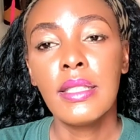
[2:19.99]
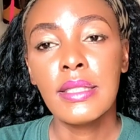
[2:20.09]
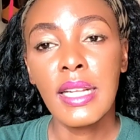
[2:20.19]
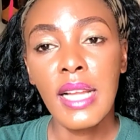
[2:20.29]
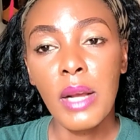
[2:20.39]

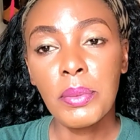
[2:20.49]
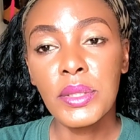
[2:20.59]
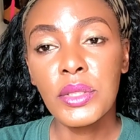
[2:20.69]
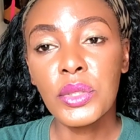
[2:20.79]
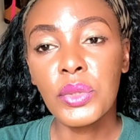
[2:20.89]
then
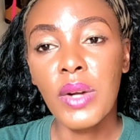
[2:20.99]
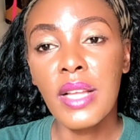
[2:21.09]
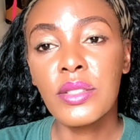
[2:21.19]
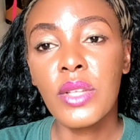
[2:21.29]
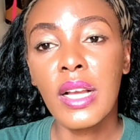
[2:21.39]
helping you to
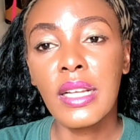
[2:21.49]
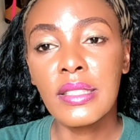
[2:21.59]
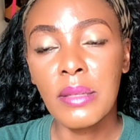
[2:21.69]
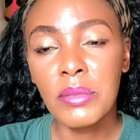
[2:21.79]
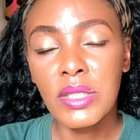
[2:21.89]
write your
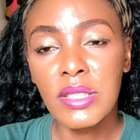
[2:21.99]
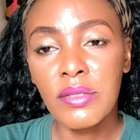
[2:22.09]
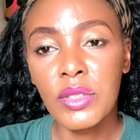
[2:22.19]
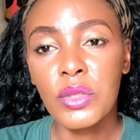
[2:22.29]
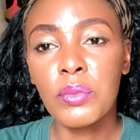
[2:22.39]
academic
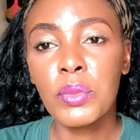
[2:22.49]
CV to